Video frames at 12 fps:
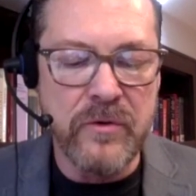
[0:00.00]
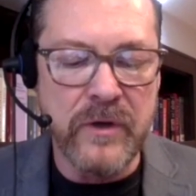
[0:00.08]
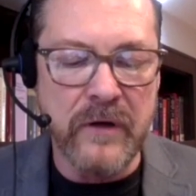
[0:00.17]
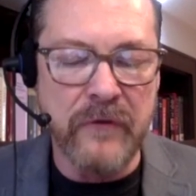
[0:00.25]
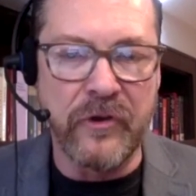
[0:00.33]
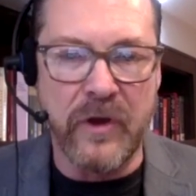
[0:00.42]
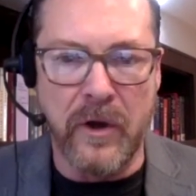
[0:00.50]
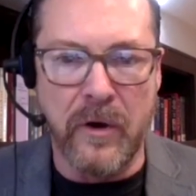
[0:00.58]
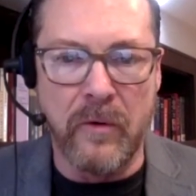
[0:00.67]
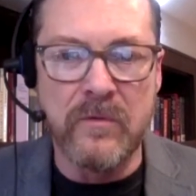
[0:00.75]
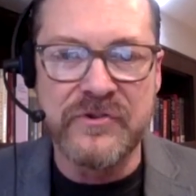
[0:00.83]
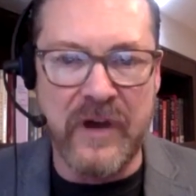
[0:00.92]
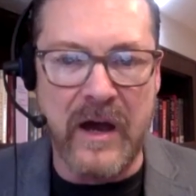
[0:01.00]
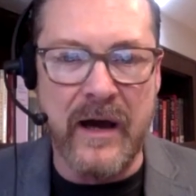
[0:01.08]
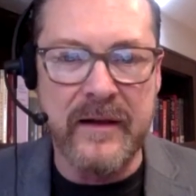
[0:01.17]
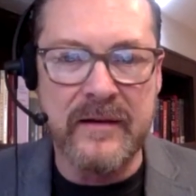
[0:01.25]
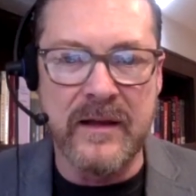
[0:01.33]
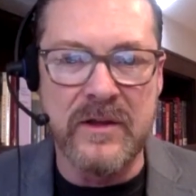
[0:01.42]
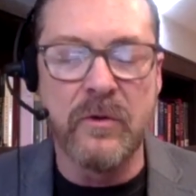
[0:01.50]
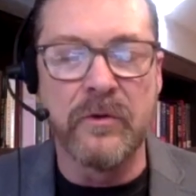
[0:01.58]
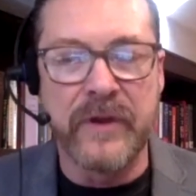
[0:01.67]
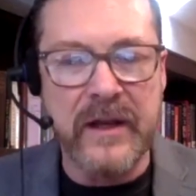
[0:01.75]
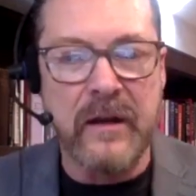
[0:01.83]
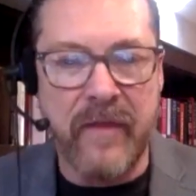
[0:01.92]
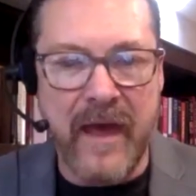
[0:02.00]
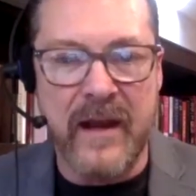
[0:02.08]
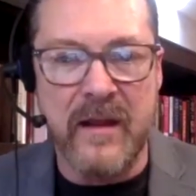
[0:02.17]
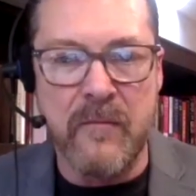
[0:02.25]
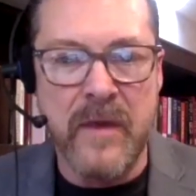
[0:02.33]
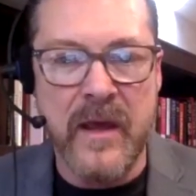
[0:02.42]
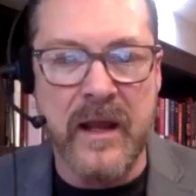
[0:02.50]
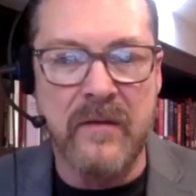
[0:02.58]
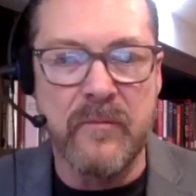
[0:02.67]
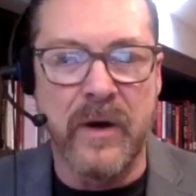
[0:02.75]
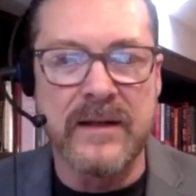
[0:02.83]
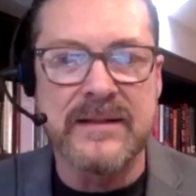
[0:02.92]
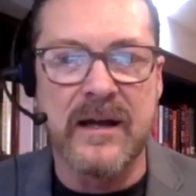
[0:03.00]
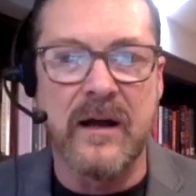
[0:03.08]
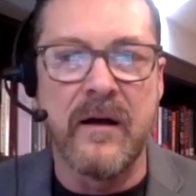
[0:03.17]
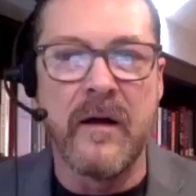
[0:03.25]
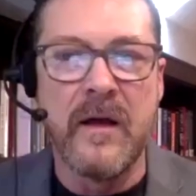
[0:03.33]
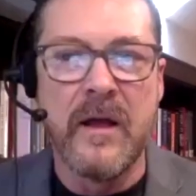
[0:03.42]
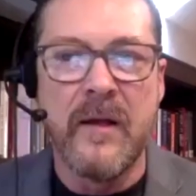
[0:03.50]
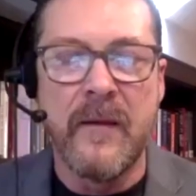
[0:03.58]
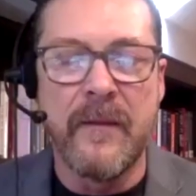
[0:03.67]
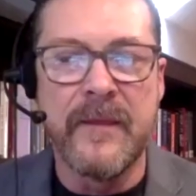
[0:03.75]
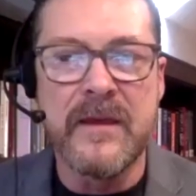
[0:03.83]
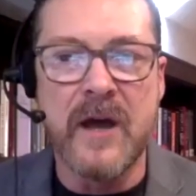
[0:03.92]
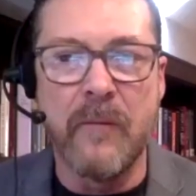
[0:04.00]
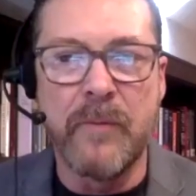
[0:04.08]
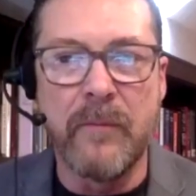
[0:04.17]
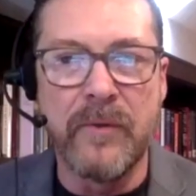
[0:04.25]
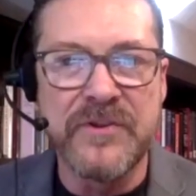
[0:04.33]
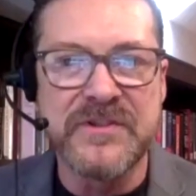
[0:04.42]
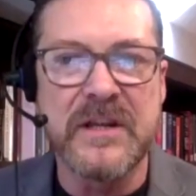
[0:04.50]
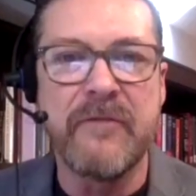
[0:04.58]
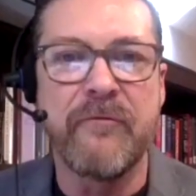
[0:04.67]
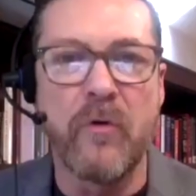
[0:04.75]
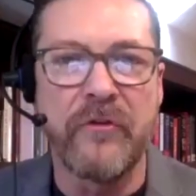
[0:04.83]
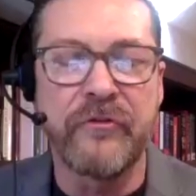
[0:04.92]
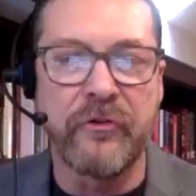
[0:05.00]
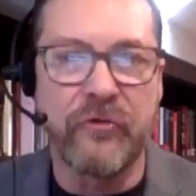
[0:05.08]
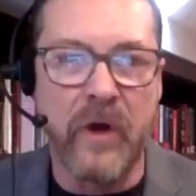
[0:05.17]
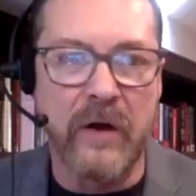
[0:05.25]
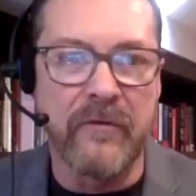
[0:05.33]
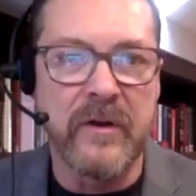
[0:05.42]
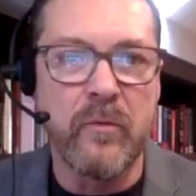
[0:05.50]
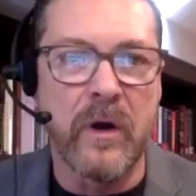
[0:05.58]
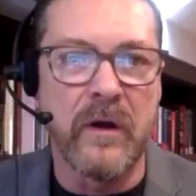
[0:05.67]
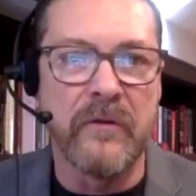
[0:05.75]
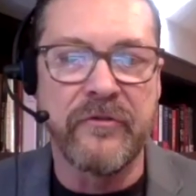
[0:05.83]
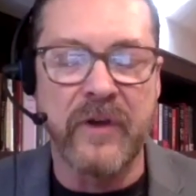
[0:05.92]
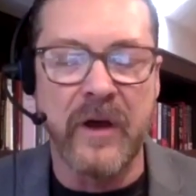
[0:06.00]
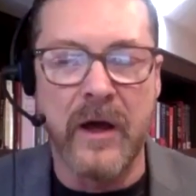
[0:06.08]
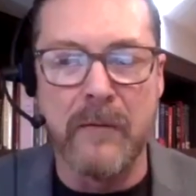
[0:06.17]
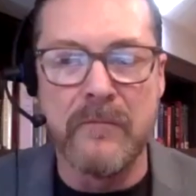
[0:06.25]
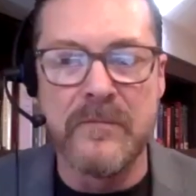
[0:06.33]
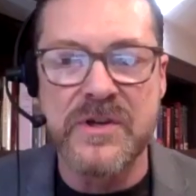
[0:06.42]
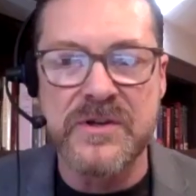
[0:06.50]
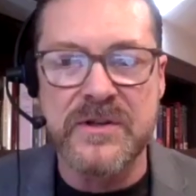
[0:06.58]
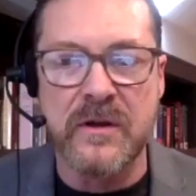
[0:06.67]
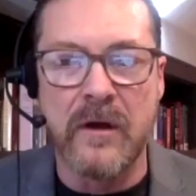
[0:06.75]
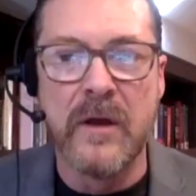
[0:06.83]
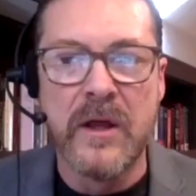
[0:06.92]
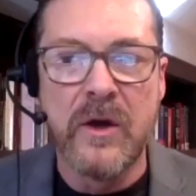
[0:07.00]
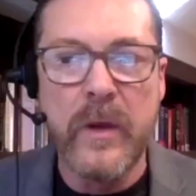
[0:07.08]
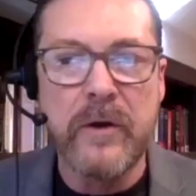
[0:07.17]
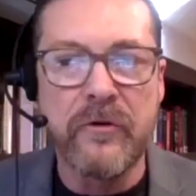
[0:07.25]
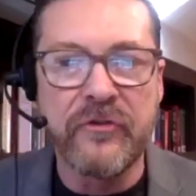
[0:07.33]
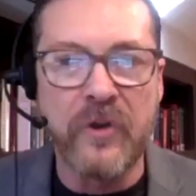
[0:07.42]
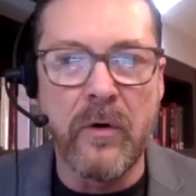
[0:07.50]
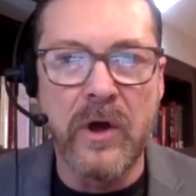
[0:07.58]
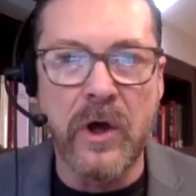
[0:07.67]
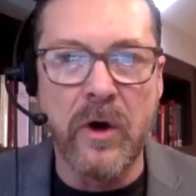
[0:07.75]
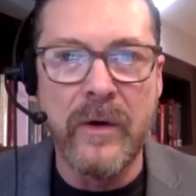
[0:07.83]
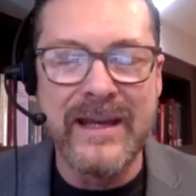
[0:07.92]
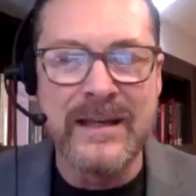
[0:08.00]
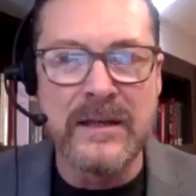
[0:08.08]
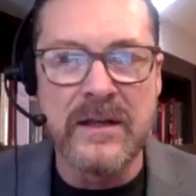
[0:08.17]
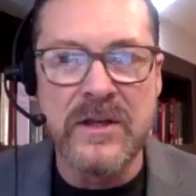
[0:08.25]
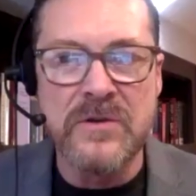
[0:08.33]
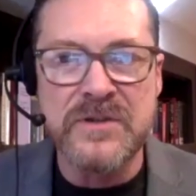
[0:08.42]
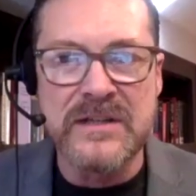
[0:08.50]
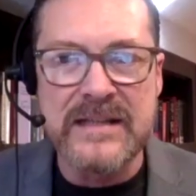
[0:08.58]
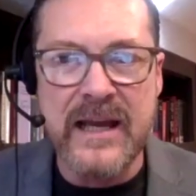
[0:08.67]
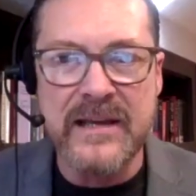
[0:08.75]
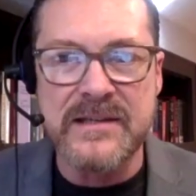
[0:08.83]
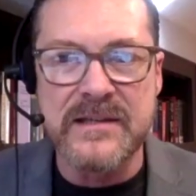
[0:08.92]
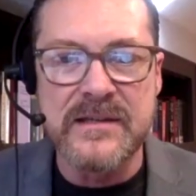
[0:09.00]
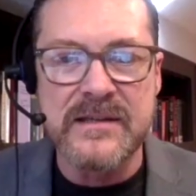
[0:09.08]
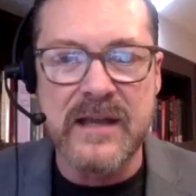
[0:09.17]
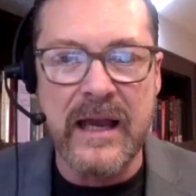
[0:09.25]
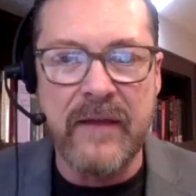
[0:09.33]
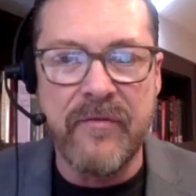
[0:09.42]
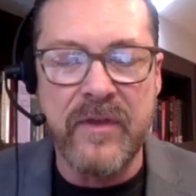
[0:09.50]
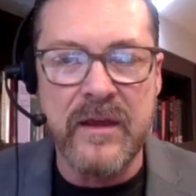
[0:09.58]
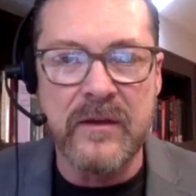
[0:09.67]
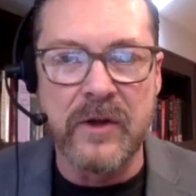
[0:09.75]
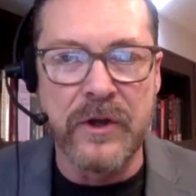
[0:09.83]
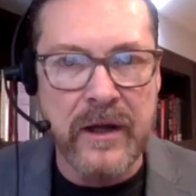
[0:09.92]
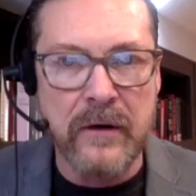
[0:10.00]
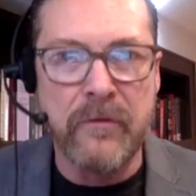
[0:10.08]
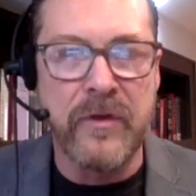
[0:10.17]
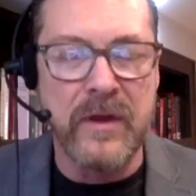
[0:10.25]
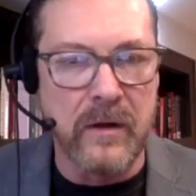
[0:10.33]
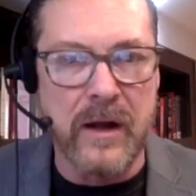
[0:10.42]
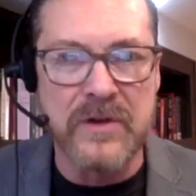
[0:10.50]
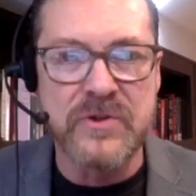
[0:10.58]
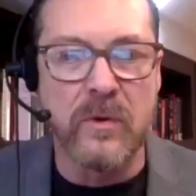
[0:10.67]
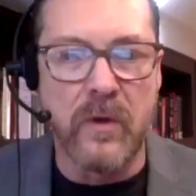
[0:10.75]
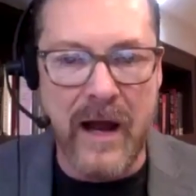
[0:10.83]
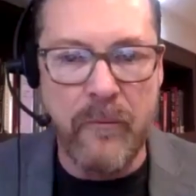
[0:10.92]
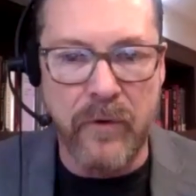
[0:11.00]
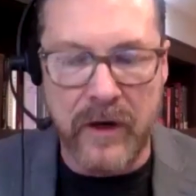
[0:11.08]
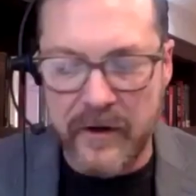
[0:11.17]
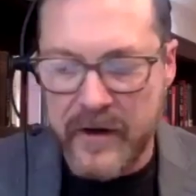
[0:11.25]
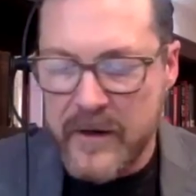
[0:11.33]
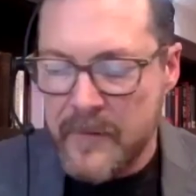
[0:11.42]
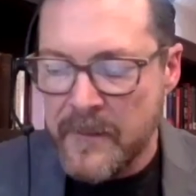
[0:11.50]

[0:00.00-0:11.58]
years ago, Scott, and you'll get into that in a minute. But the publicity for this discovery was just a week or so ago in Houston, Texas, at the Lanier Theological Library.